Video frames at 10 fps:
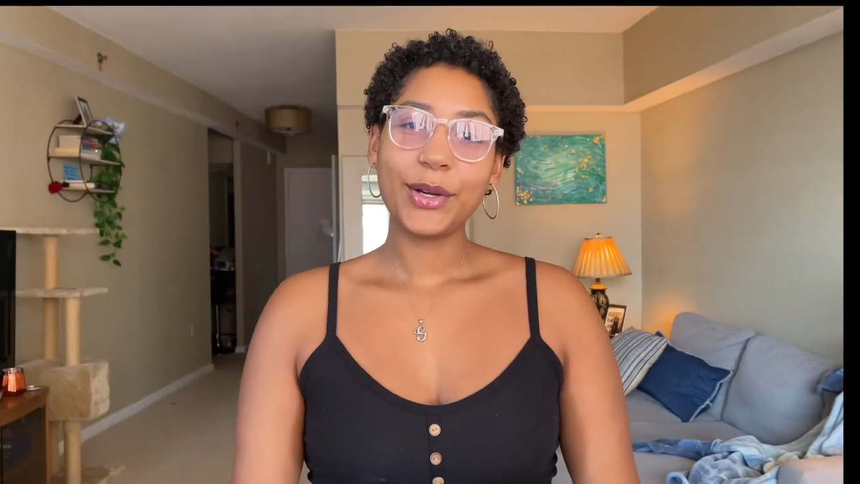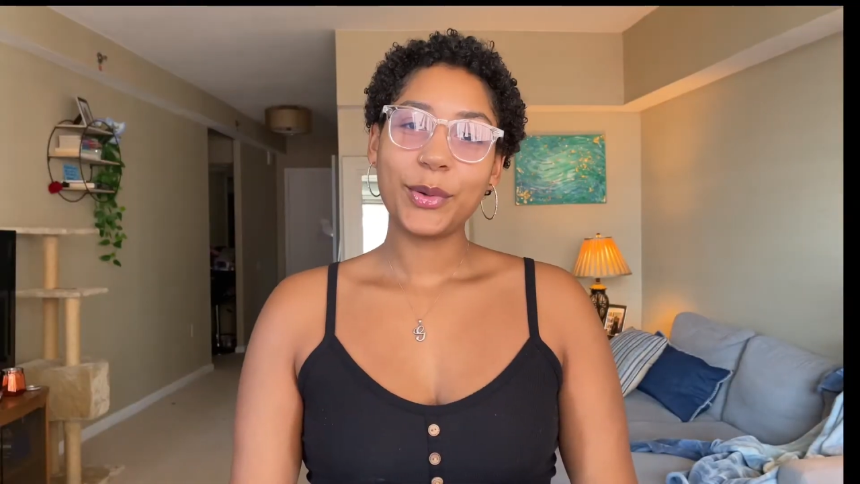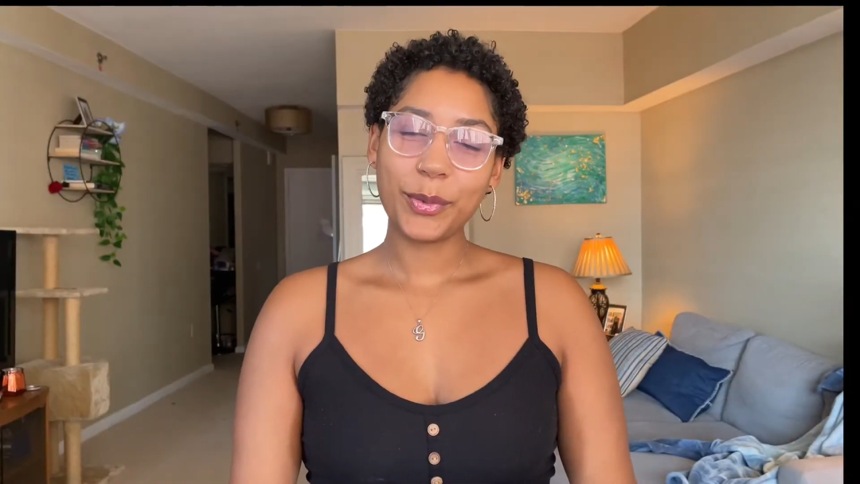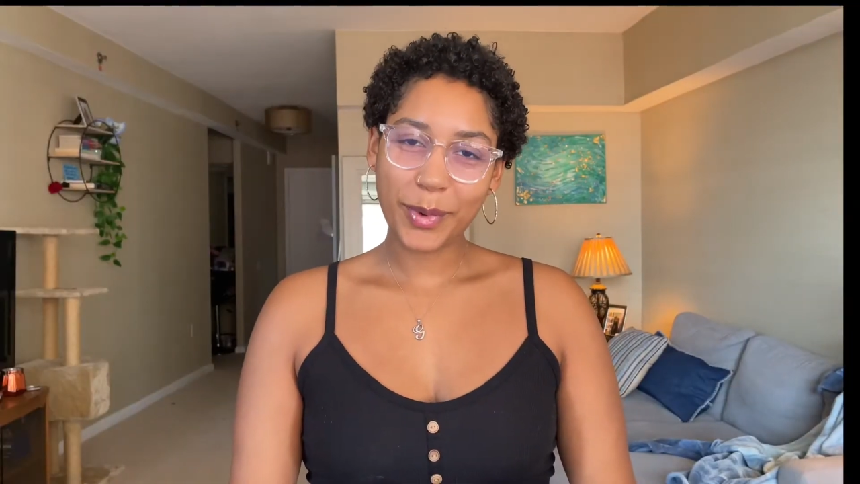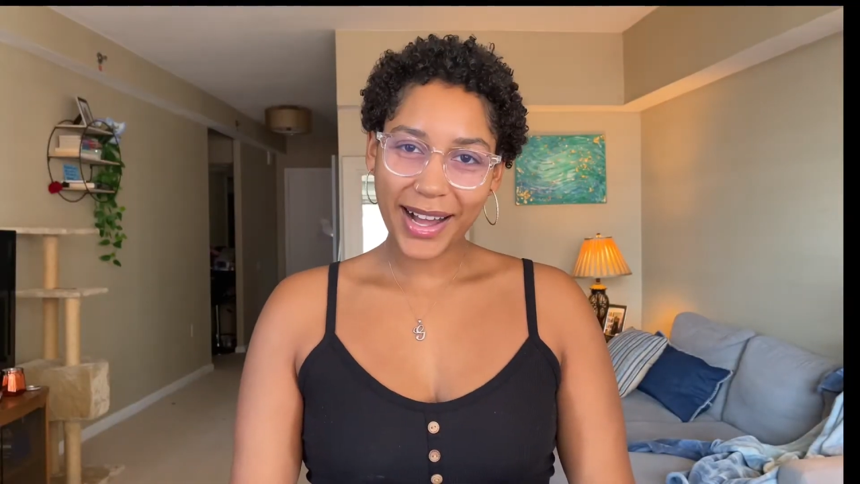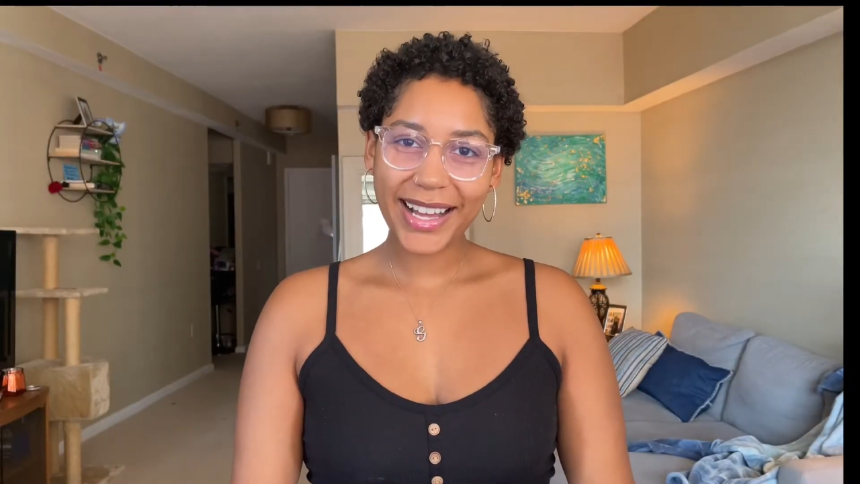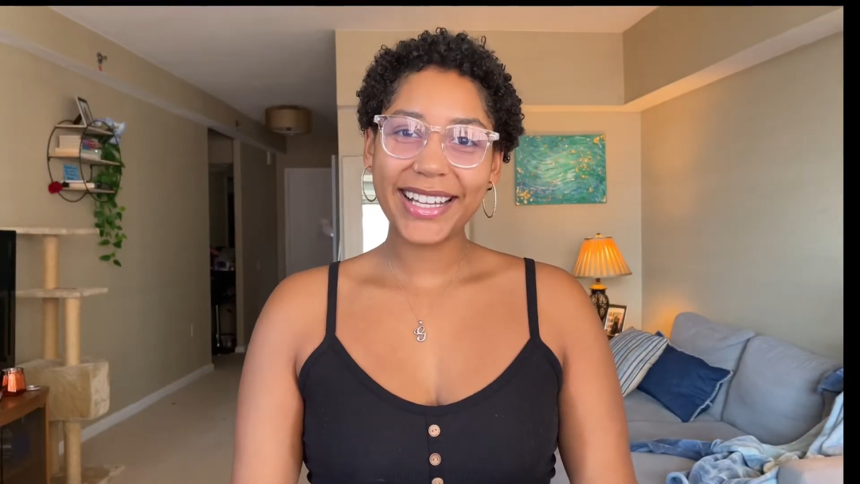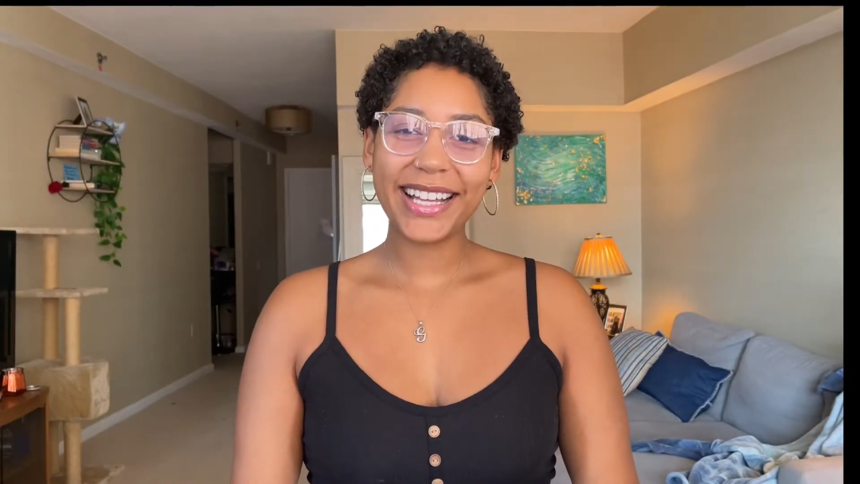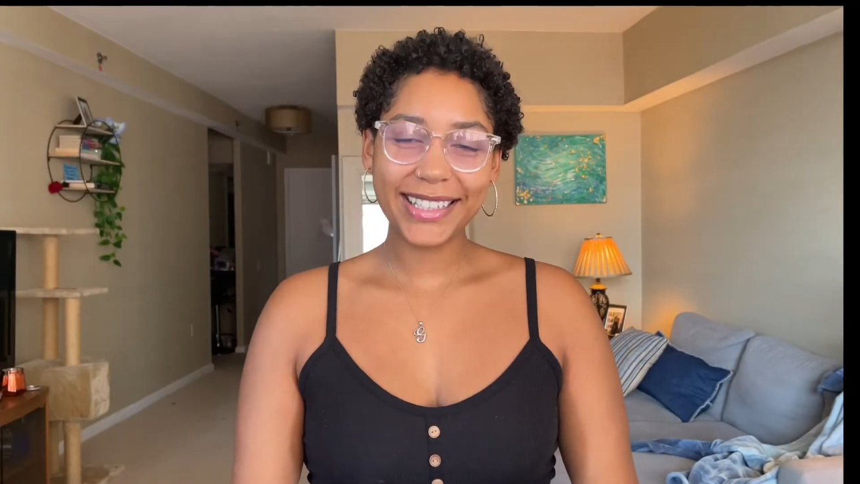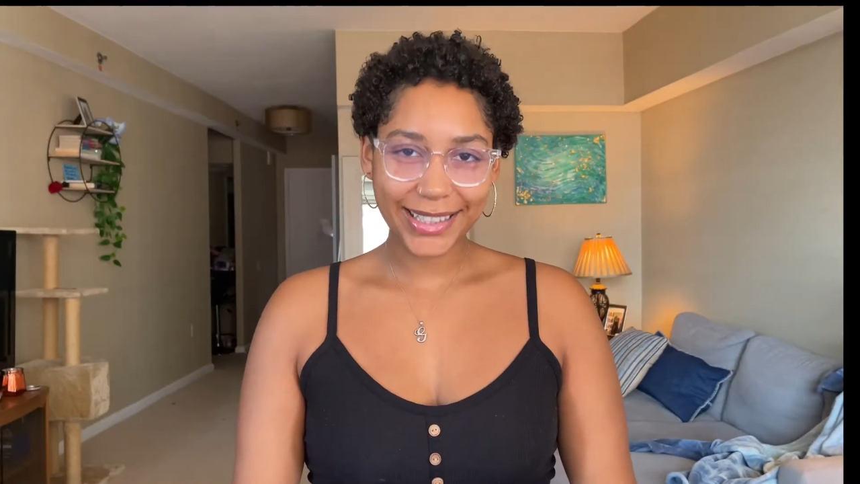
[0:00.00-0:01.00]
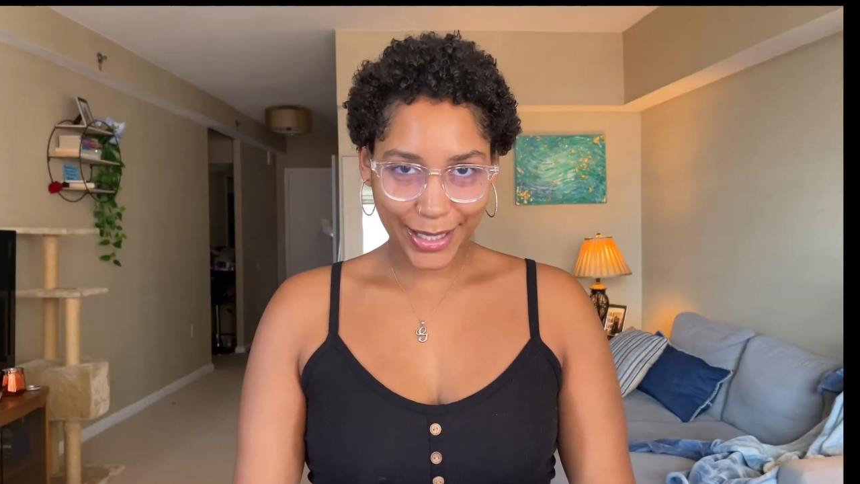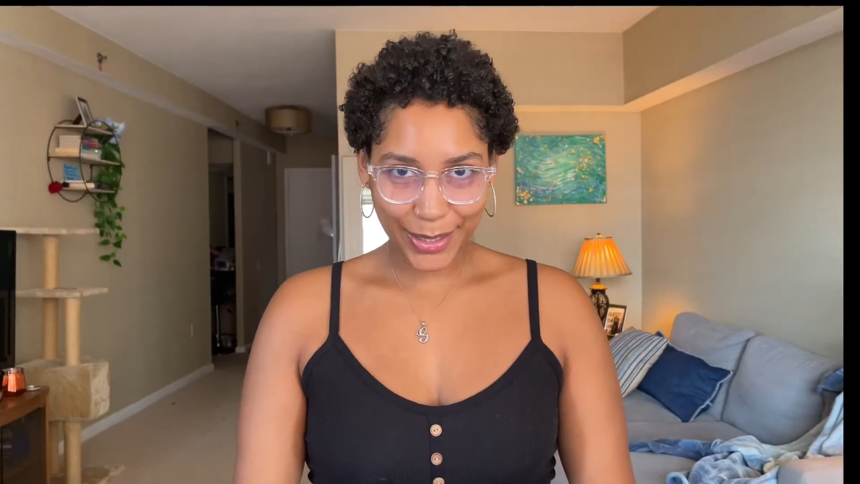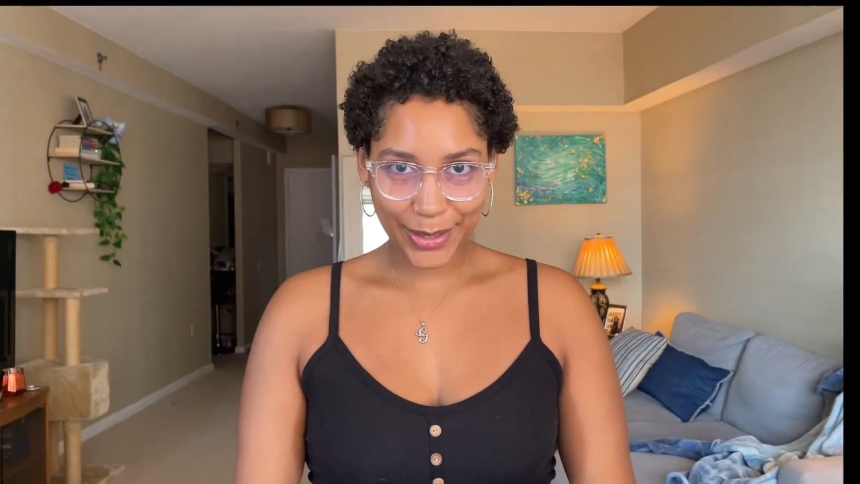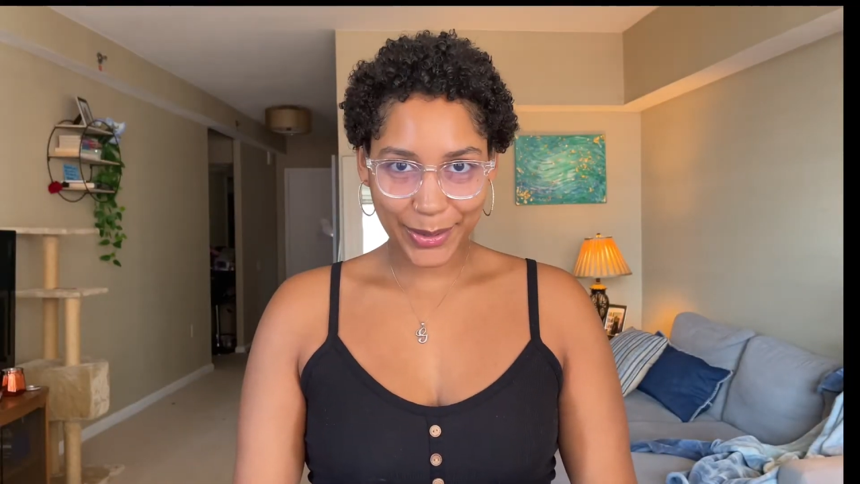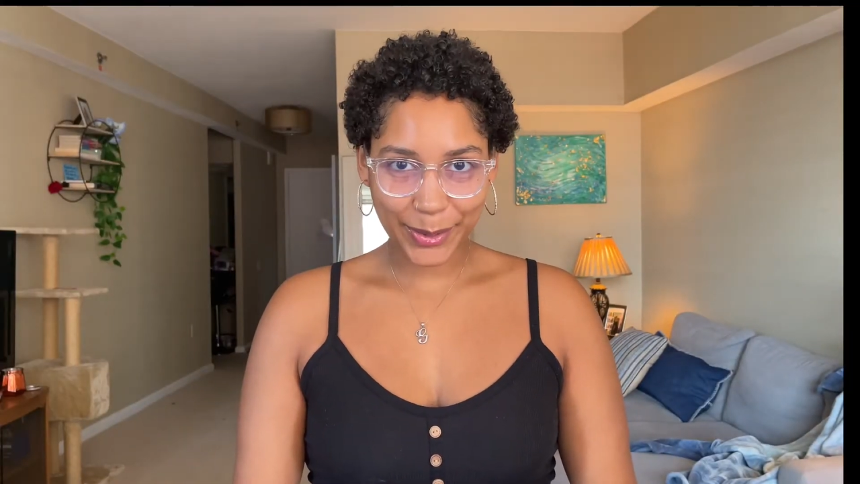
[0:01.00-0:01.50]
Why,
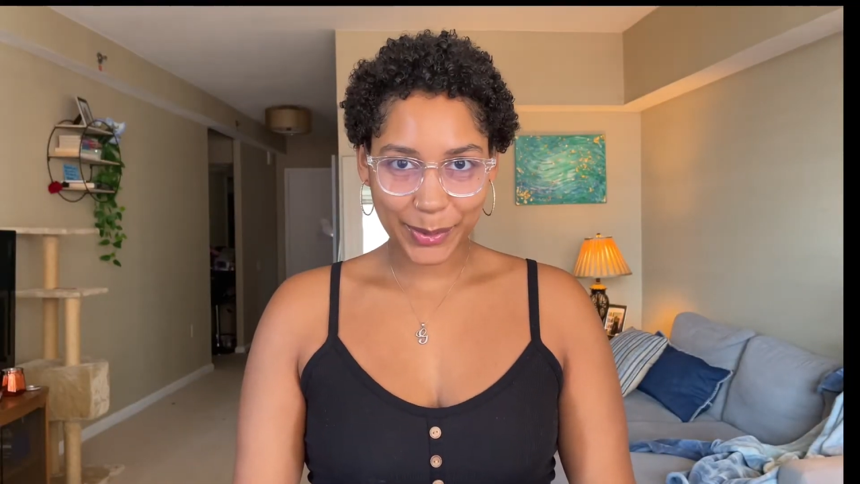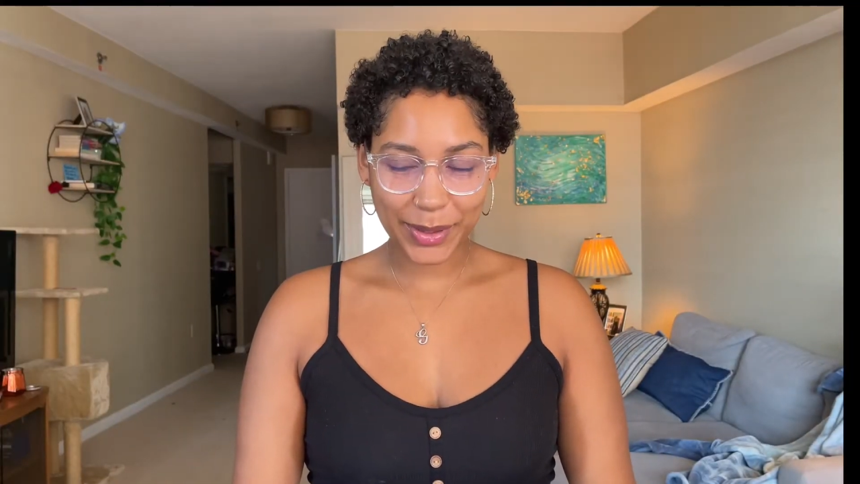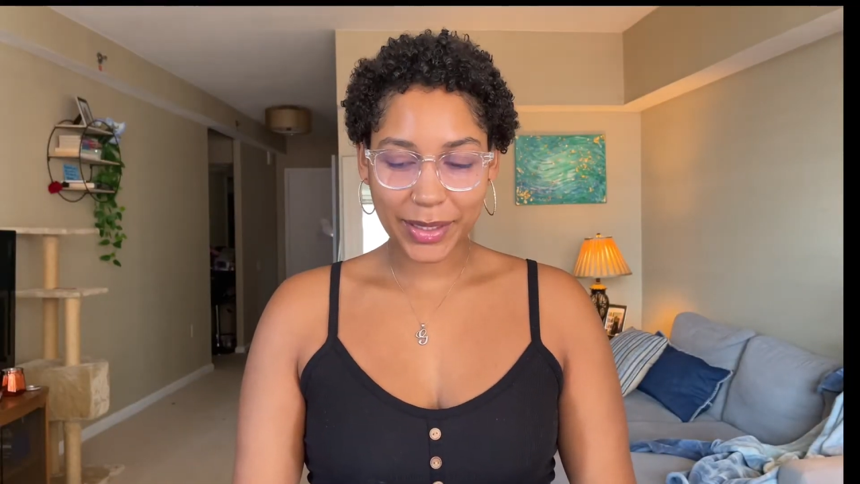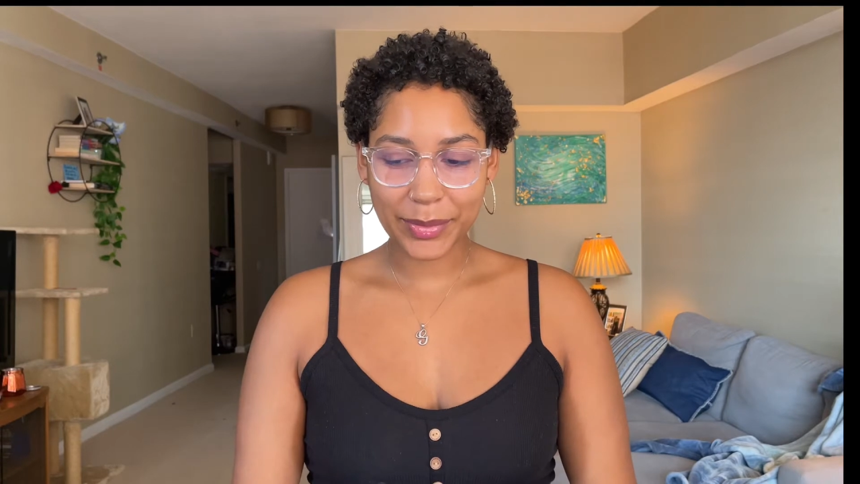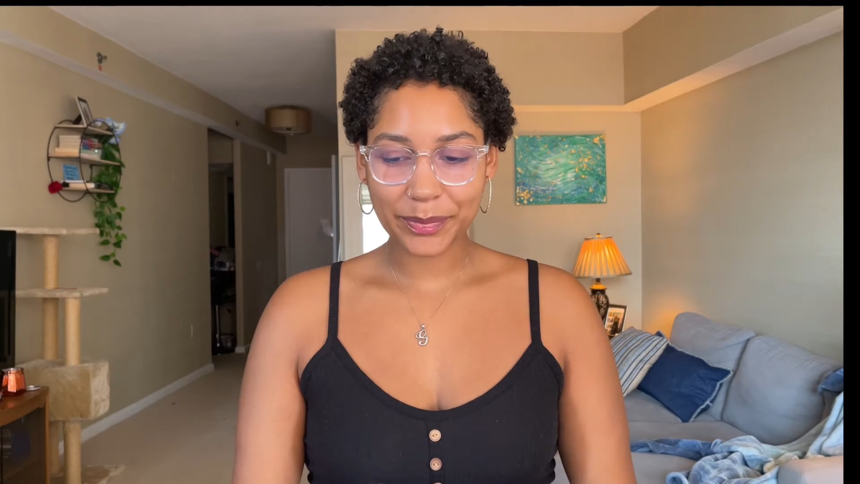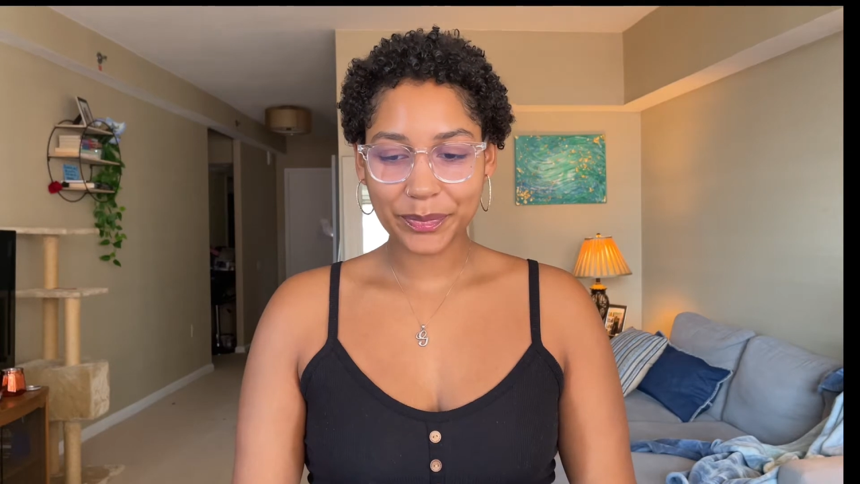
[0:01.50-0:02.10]
hello.